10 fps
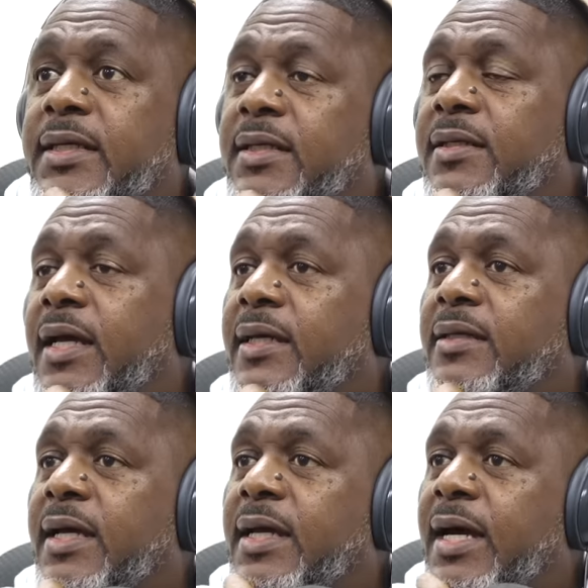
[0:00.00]
get it. Like
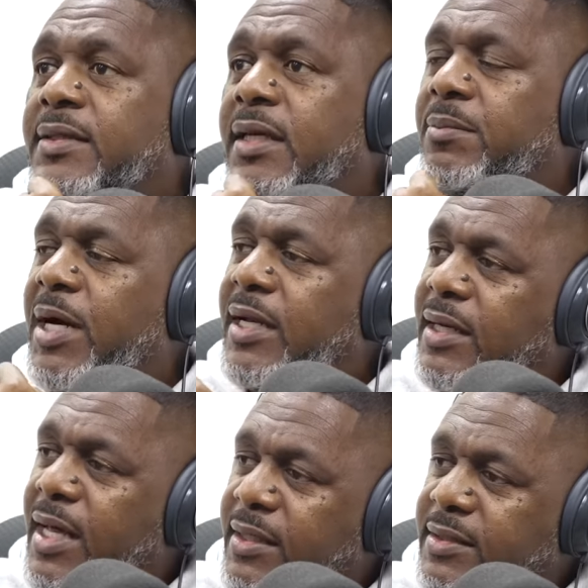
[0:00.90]
like I think about a
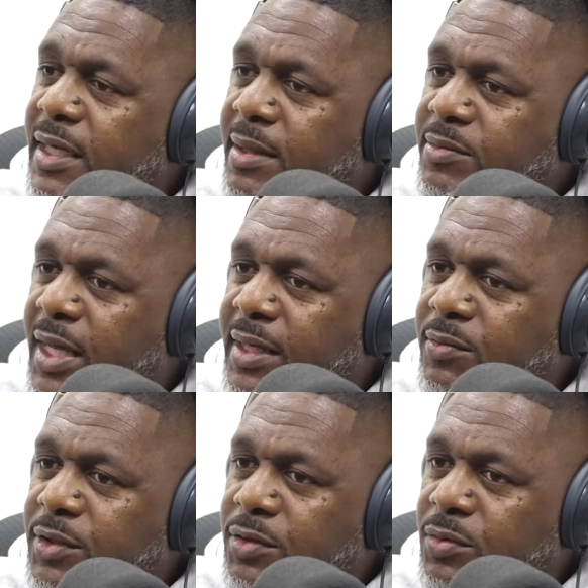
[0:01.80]
lot of times. Like
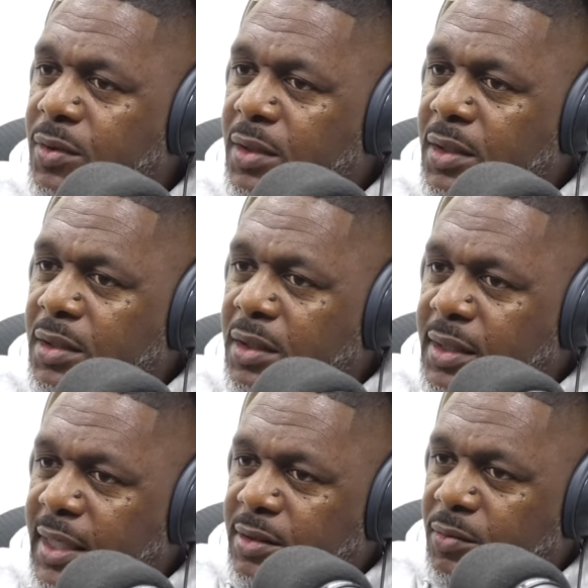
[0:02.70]
when you
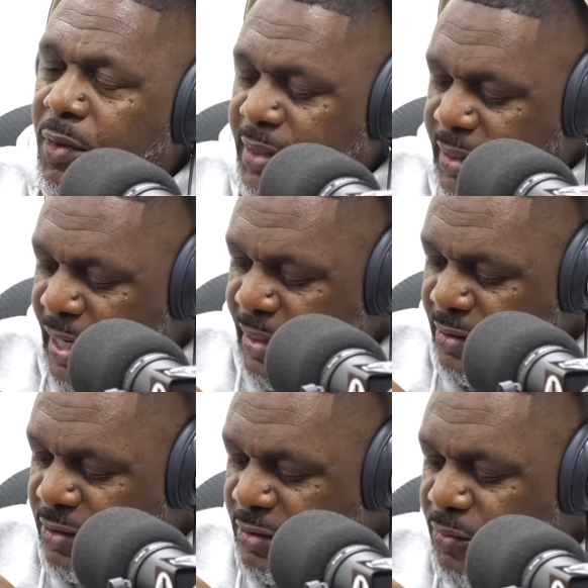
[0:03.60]
look at the way
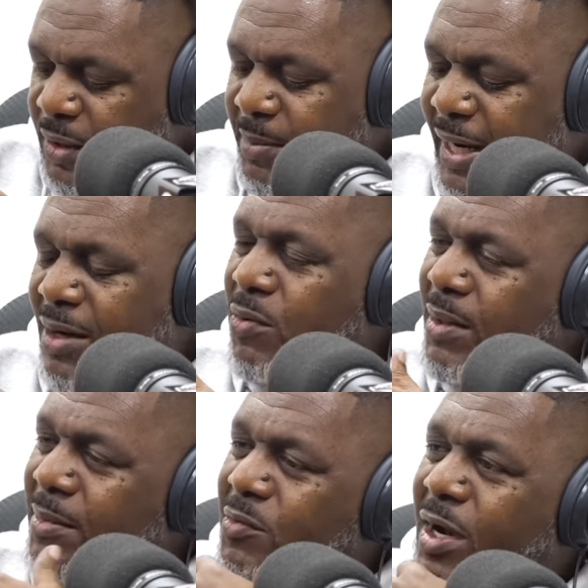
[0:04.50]
Dallas looked. What about our
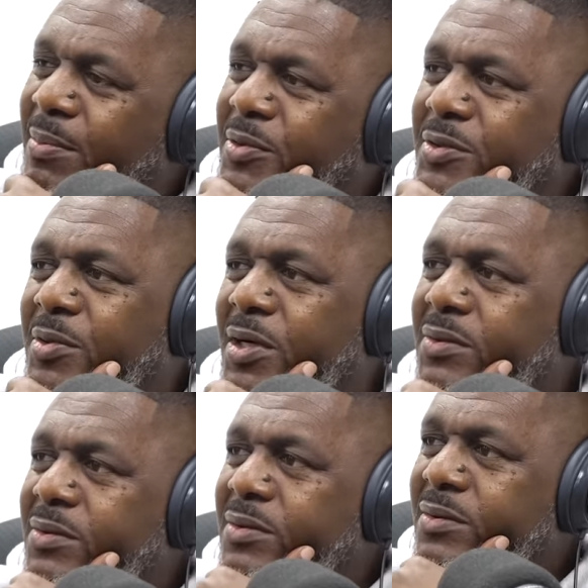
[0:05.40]
women rappers, bro?